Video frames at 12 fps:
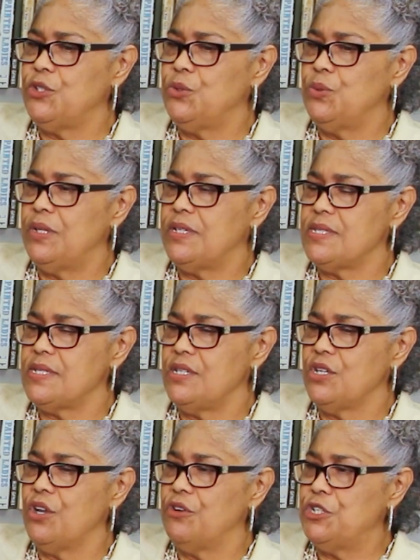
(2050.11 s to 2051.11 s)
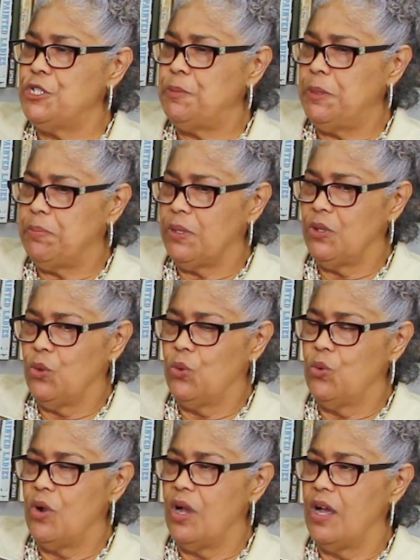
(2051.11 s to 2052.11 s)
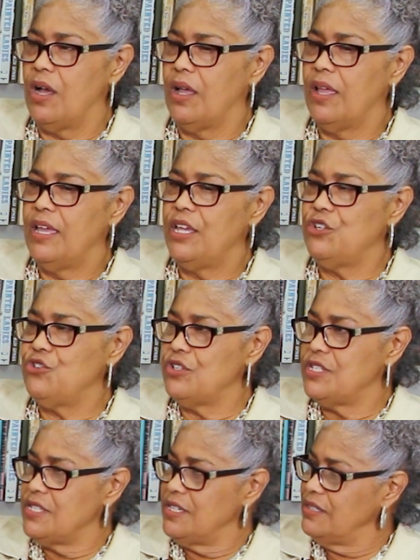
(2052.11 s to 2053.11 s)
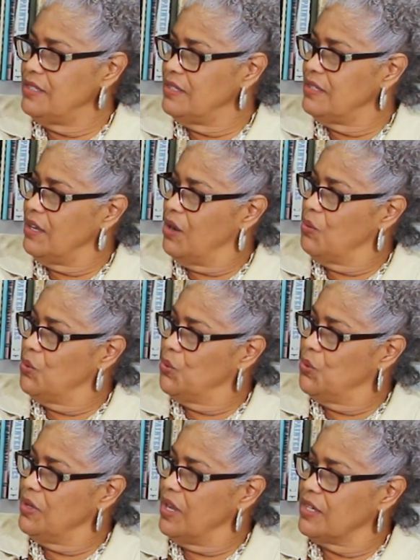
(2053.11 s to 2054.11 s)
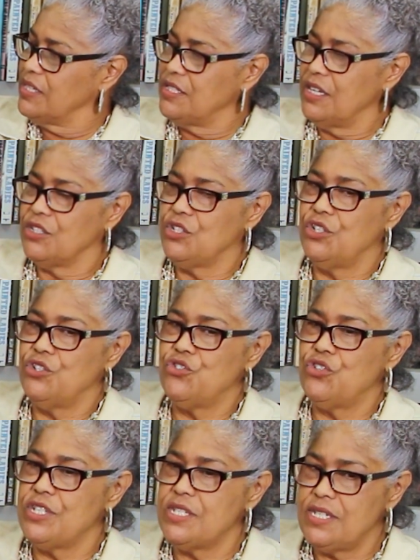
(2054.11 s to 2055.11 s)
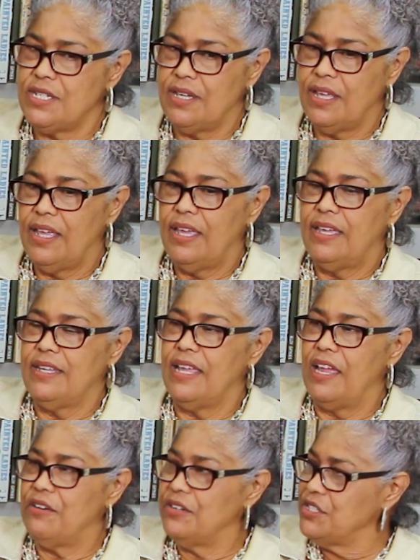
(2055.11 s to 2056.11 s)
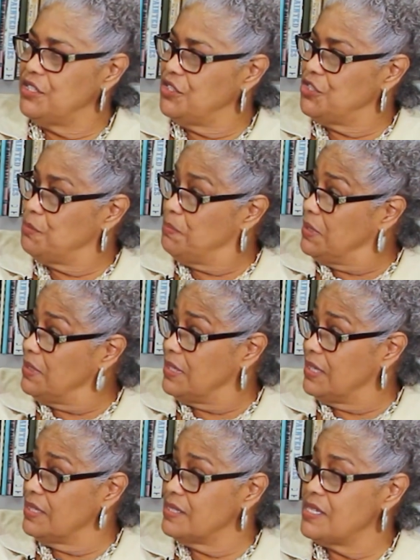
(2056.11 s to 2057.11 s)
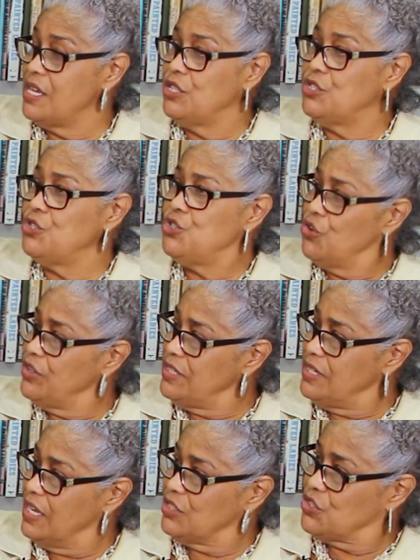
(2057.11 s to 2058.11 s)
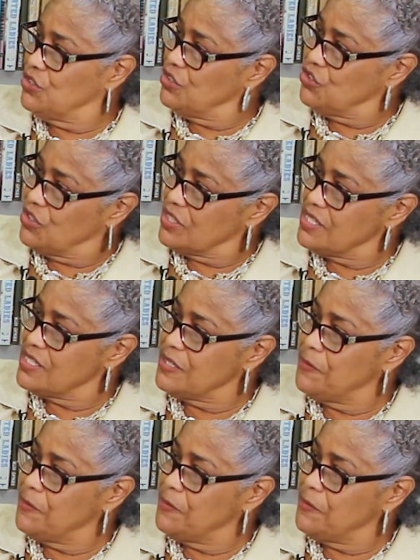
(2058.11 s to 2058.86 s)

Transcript: do is encourage people who are interested in our old architecture, interested in heritage buildings, to join the National Trust.